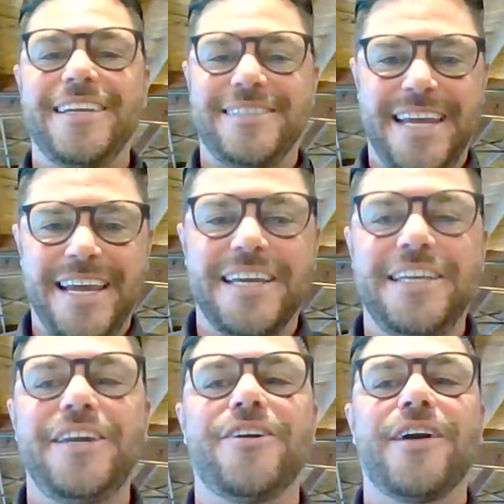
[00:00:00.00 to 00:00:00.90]
take a
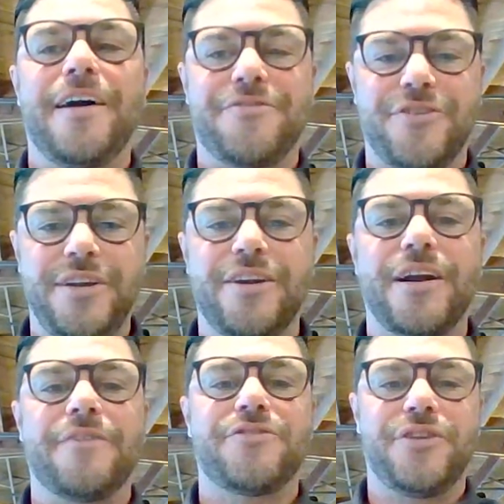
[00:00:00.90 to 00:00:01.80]
year after
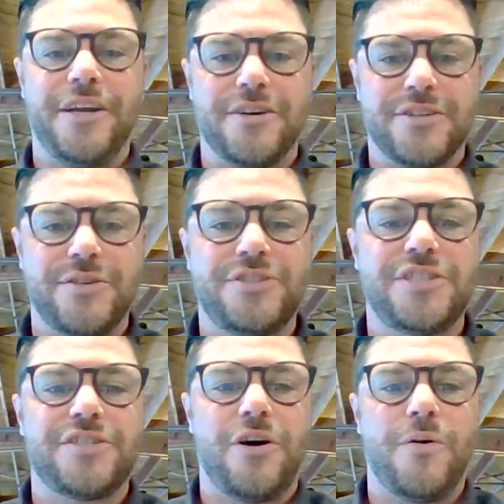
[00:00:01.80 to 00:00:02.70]
year after year. So it
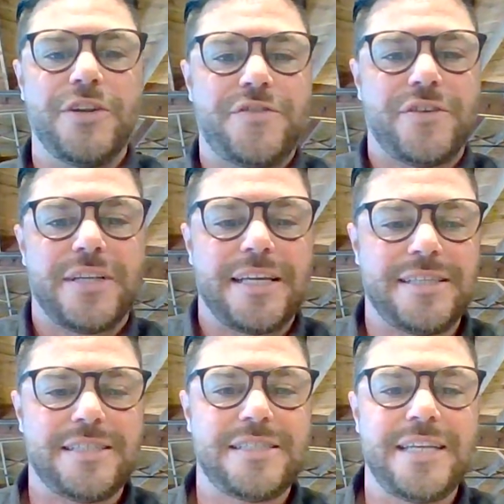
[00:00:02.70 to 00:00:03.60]
just always feels like
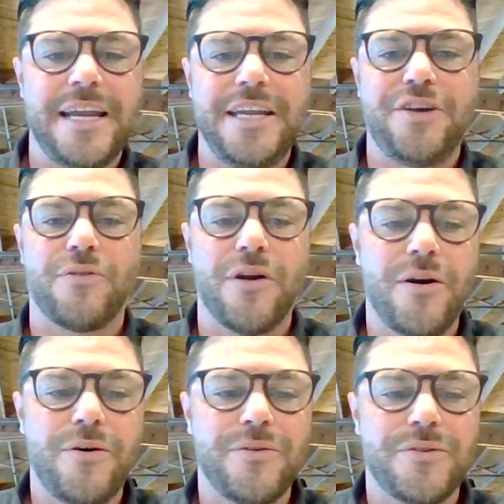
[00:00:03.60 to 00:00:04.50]
this steady
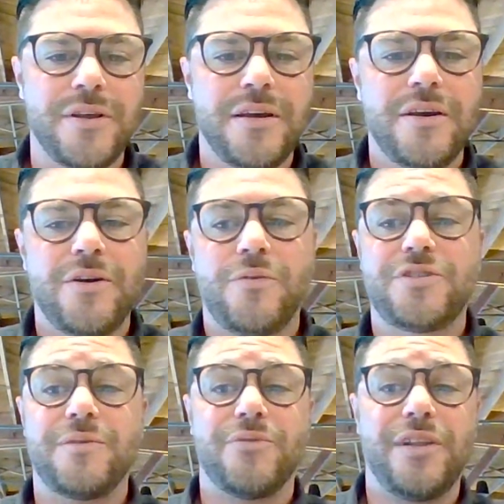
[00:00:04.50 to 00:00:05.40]
growth,
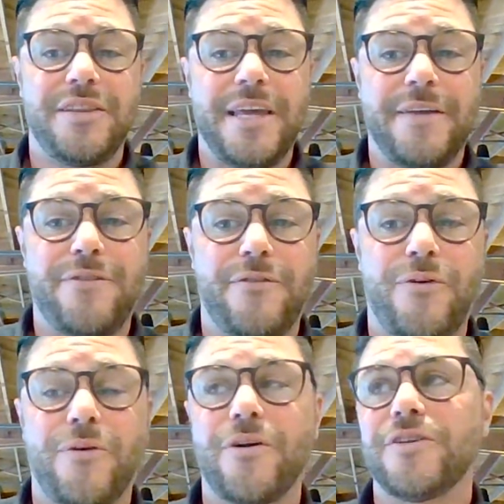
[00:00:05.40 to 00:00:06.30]
which I'm really thankful
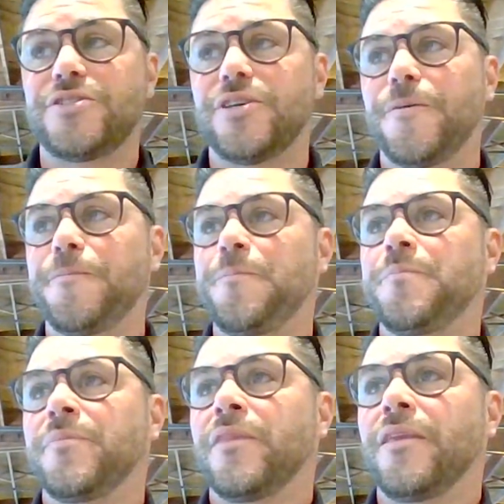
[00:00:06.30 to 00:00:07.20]
for. So,
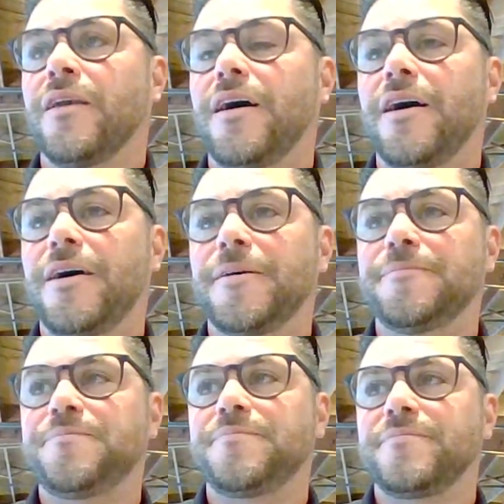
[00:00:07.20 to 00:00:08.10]

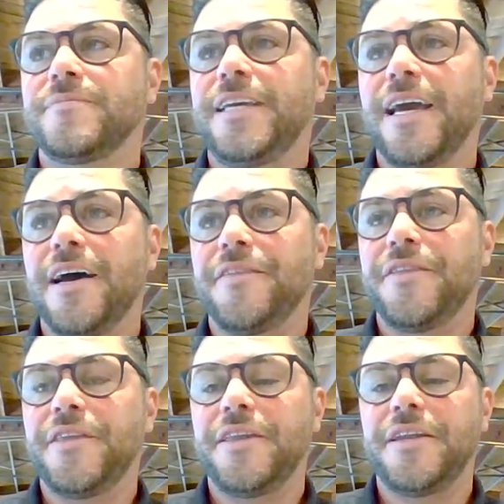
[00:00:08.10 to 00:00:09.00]
yeah. And
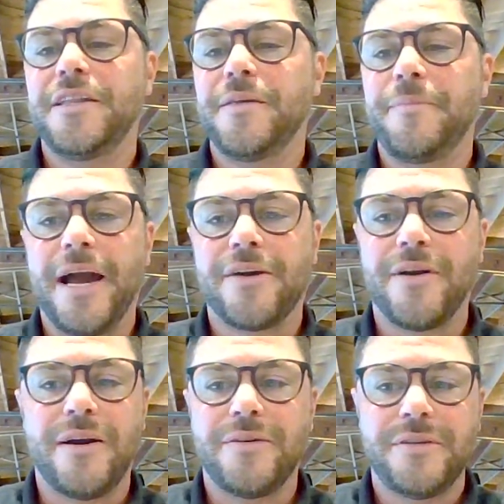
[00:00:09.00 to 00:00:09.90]
then in the
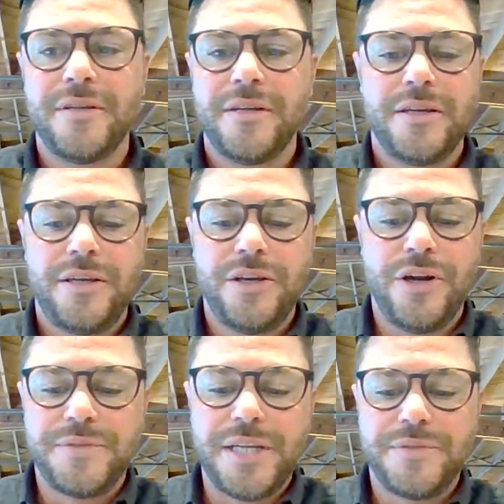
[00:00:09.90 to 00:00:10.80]
background, I'm
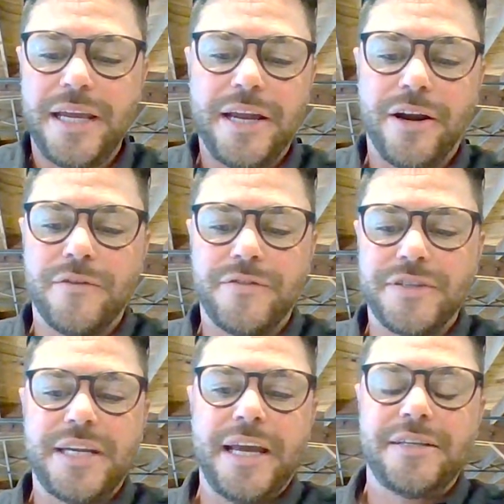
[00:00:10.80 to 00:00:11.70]
taking care of
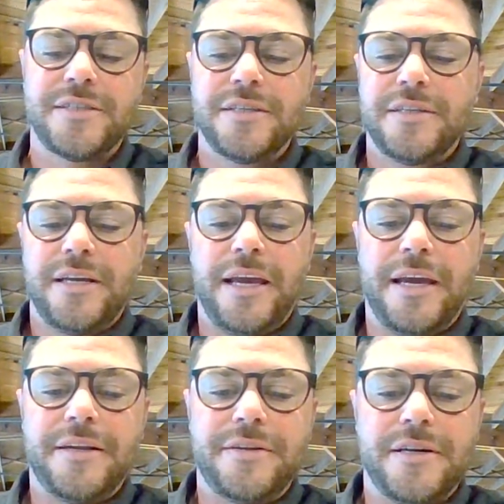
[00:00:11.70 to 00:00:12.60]
estates
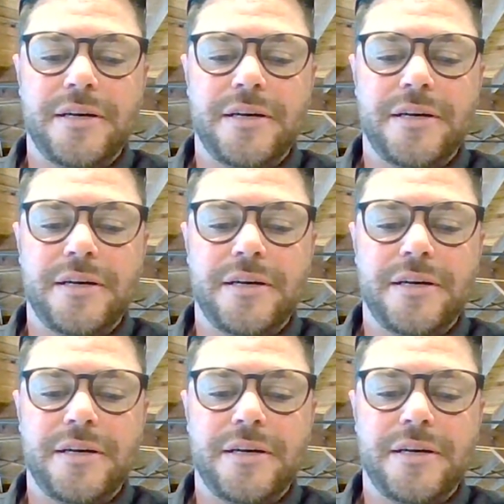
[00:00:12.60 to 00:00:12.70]
and